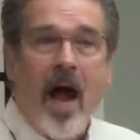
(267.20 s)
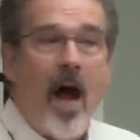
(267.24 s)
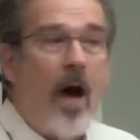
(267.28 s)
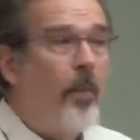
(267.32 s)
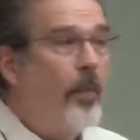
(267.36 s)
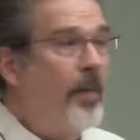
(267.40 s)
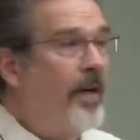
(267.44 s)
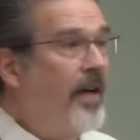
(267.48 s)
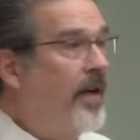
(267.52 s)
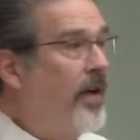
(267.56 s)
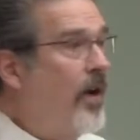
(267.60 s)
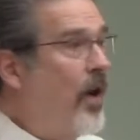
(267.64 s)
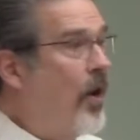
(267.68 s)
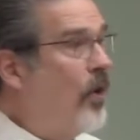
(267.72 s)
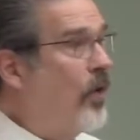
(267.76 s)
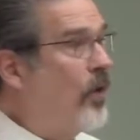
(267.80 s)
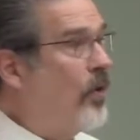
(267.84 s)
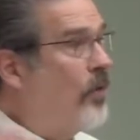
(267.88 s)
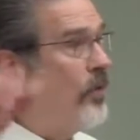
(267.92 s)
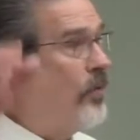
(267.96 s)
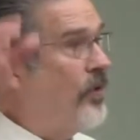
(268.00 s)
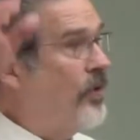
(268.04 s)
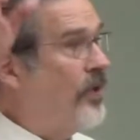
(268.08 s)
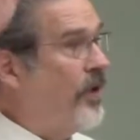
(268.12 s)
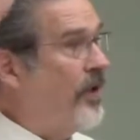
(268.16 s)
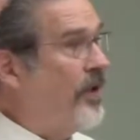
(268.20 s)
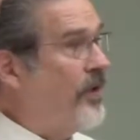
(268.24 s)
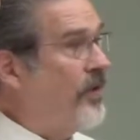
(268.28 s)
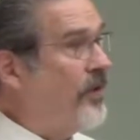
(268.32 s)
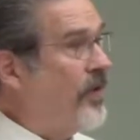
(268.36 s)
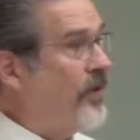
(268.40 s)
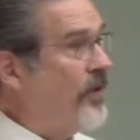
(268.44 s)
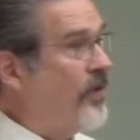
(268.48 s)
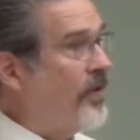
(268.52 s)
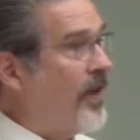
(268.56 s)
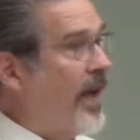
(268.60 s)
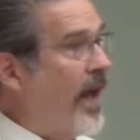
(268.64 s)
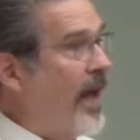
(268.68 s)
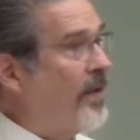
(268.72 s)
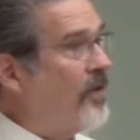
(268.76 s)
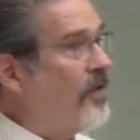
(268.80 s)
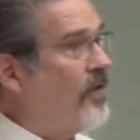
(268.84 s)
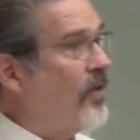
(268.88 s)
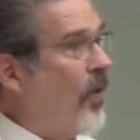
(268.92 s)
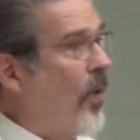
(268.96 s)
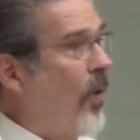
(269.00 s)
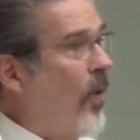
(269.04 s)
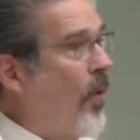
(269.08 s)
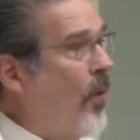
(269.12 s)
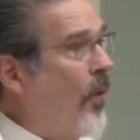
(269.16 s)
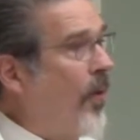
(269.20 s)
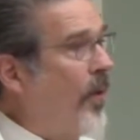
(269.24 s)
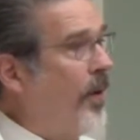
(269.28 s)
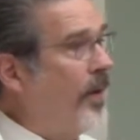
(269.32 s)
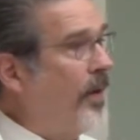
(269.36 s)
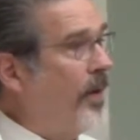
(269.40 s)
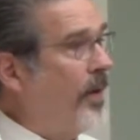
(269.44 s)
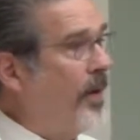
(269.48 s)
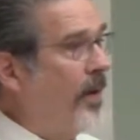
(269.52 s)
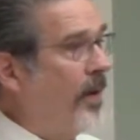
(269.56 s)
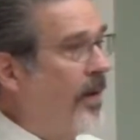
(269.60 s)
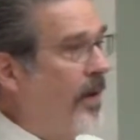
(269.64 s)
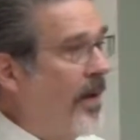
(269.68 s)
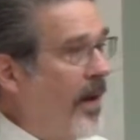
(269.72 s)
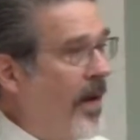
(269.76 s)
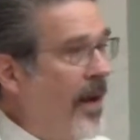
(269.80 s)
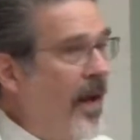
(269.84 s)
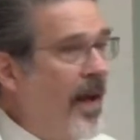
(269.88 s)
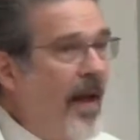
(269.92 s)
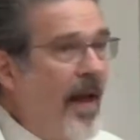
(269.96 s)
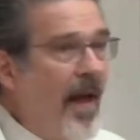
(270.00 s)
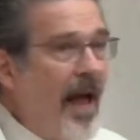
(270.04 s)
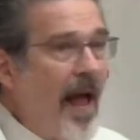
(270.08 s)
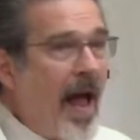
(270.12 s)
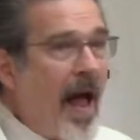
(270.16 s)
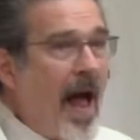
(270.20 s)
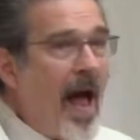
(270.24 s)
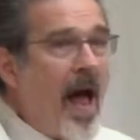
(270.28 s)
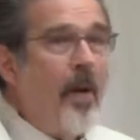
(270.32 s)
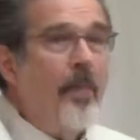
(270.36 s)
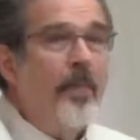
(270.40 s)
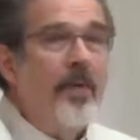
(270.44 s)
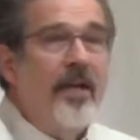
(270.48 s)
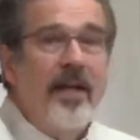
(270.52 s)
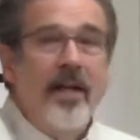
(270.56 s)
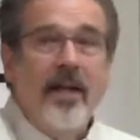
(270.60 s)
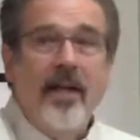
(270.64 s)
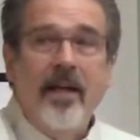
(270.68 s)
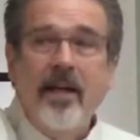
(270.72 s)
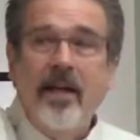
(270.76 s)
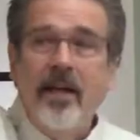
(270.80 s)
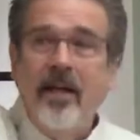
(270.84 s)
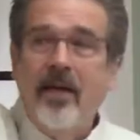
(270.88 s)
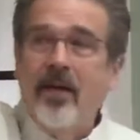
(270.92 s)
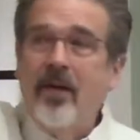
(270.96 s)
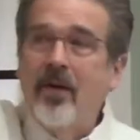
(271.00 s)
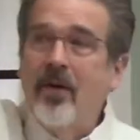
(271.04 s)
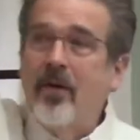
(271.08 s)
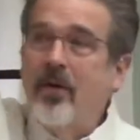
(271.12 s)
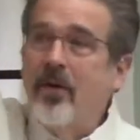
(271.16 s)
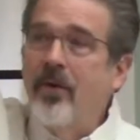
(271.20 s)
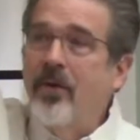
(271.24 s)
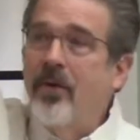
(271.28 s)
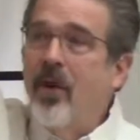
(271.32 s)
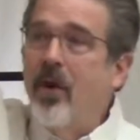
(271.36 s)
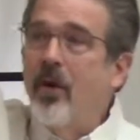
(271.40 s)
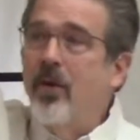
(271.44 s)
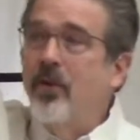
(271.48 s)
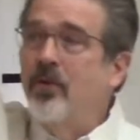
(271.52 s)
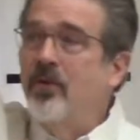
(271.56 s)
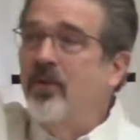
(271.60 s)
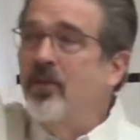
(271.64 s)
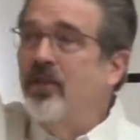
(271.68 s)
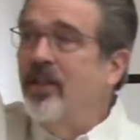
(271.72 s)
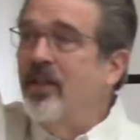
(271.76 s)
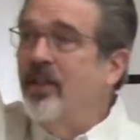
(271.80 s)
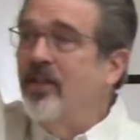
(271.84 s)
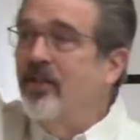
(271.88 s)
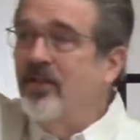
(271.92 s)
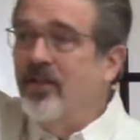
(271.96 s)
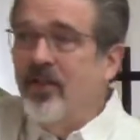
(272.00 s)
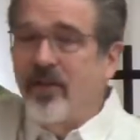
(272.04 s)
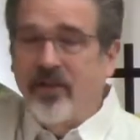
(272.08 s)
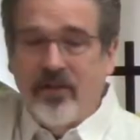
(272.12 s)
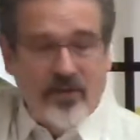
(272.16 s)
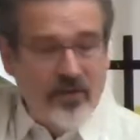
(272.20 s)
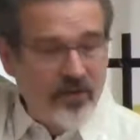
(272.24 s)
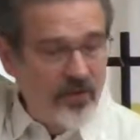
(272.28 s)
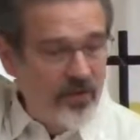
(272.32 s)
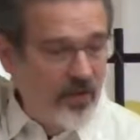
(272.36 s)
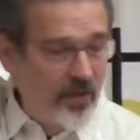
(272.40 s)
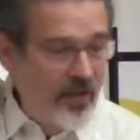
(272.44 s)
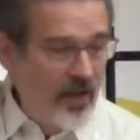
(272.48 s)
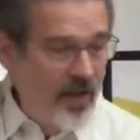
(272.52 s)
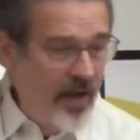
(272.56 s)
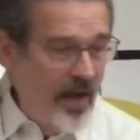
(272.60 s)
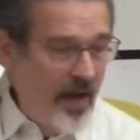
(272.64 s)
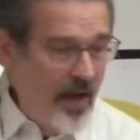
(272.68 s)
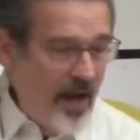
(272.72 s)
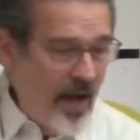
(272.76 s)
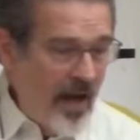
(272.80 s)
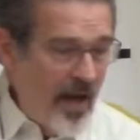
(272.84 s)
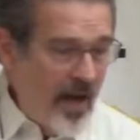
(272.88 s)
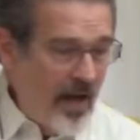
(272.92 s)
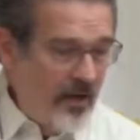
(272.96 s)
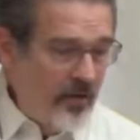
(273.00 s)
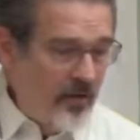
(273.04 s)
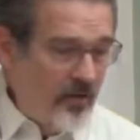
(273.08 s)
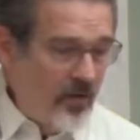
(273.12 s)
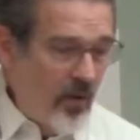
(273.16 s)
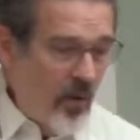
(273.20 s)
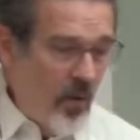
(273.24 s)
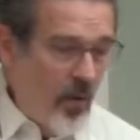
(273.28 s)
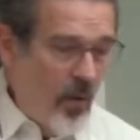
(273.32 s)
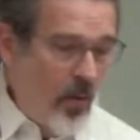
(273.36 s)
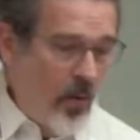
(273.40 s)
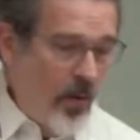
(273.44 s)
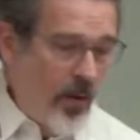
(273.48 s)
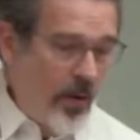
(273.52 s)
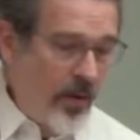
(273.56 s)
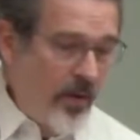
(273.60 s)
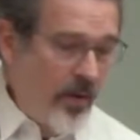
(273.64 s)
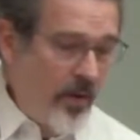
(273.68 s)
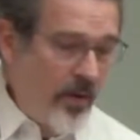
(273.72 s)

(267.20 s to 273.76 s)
How many know Jesus as Lord? How many here know Jesus as Lord?